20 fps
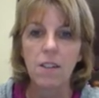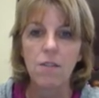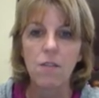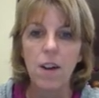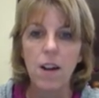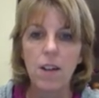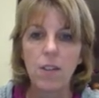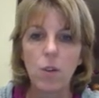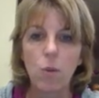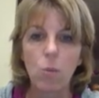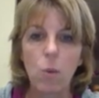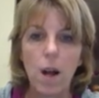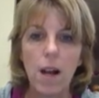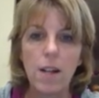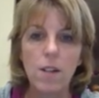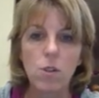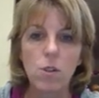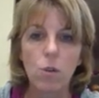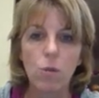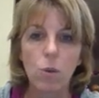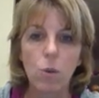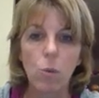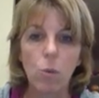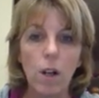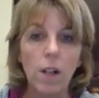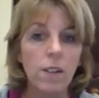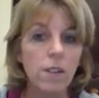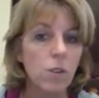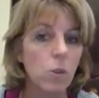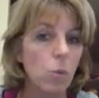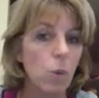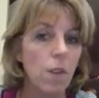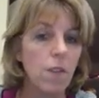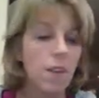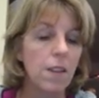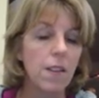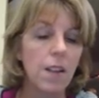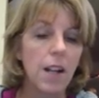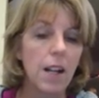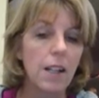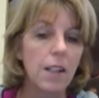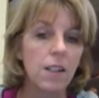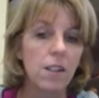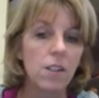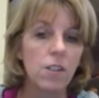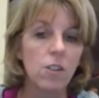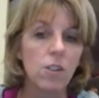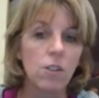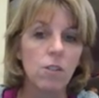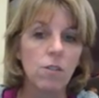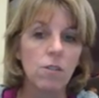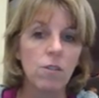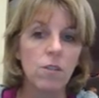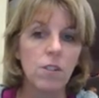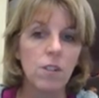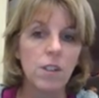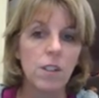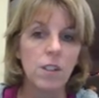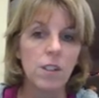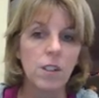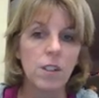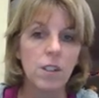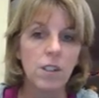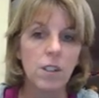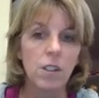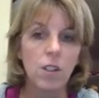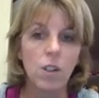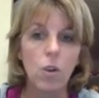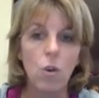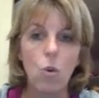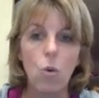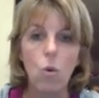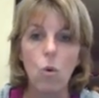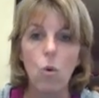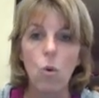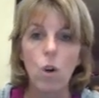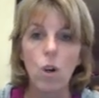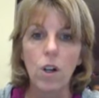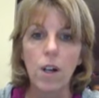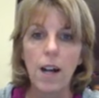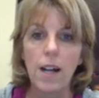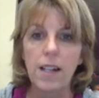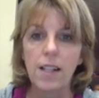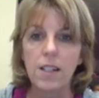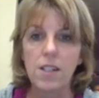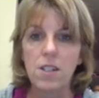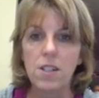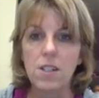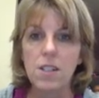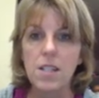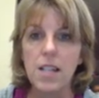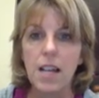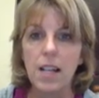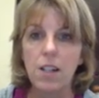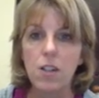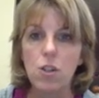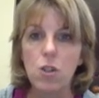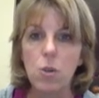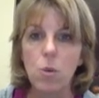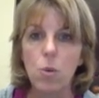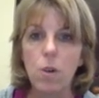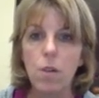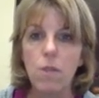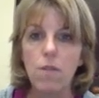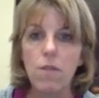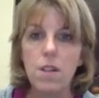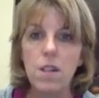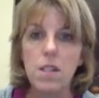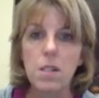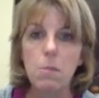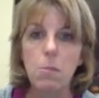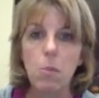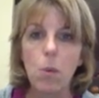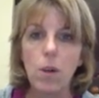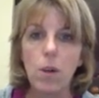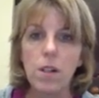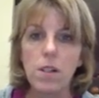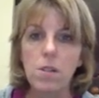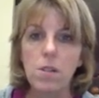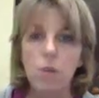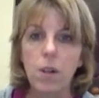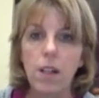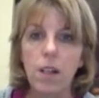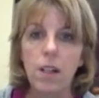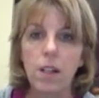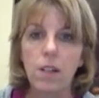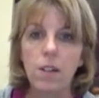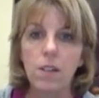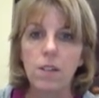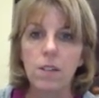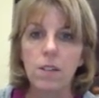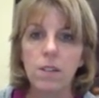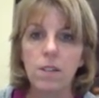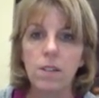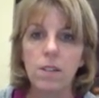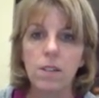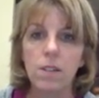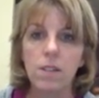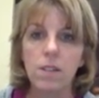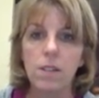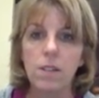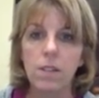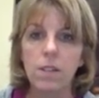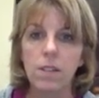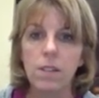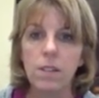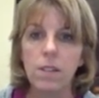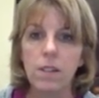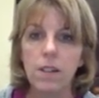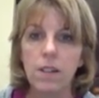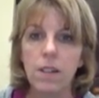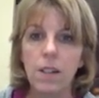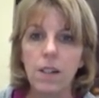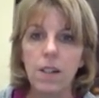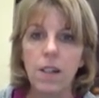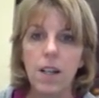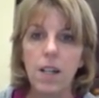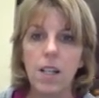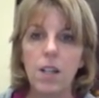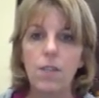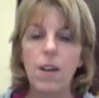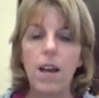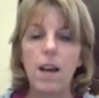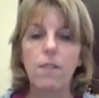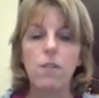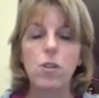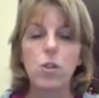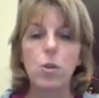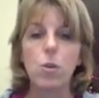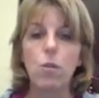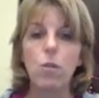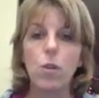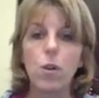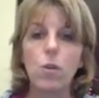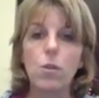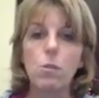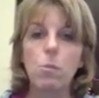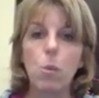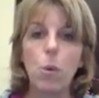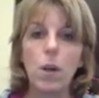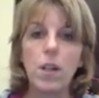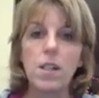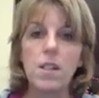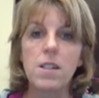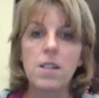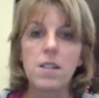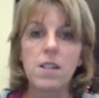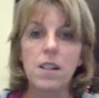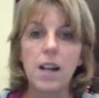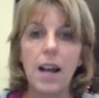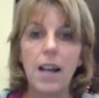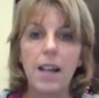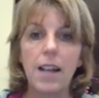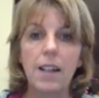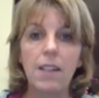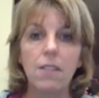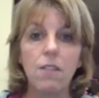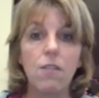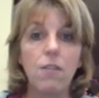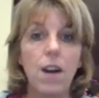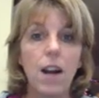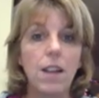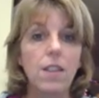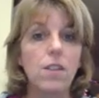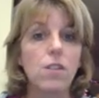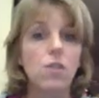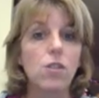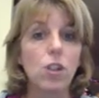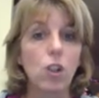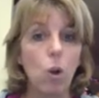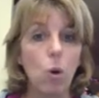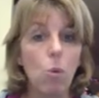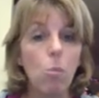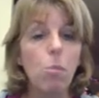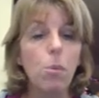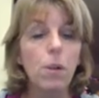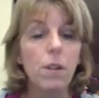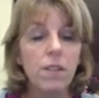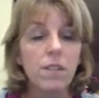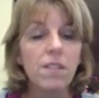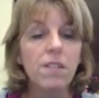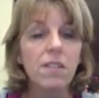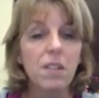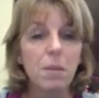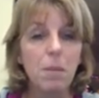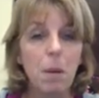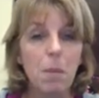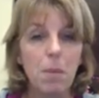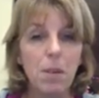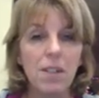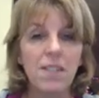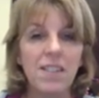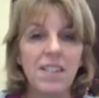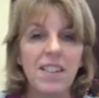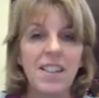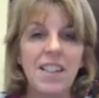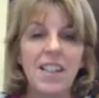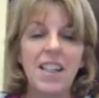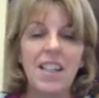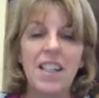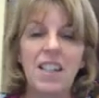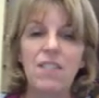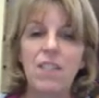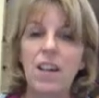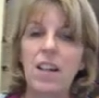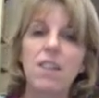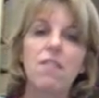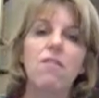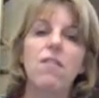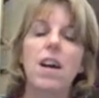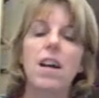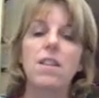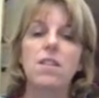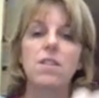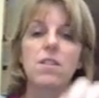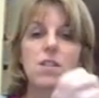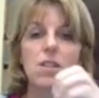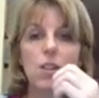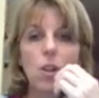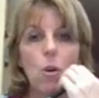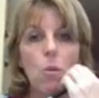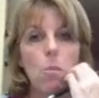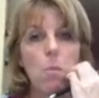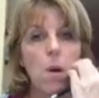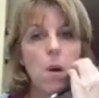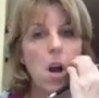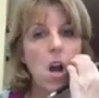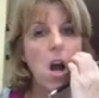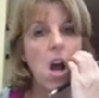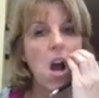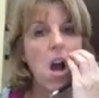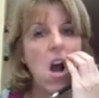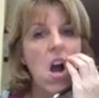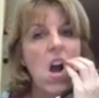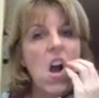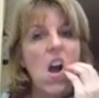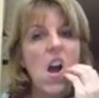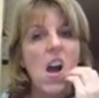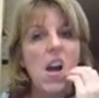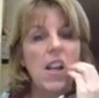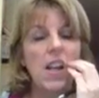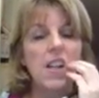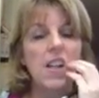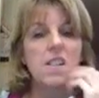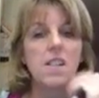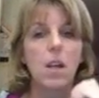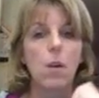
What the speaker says: find the rise over run is one thing that I can do. Or I can take 2 of these points right here. And if I have 2 of those points, I can find the slope, remember? And if I can find the slope, and I can